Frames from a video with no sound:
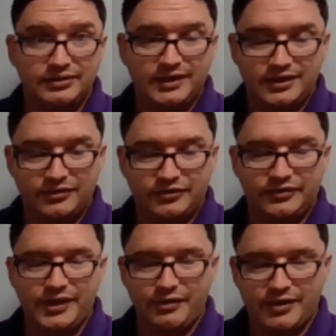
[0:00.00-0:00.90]
They're
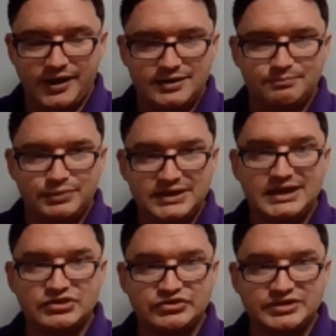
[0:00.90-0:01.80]
a
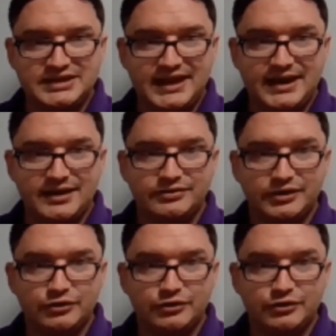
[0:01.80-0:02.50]
PhD candidate.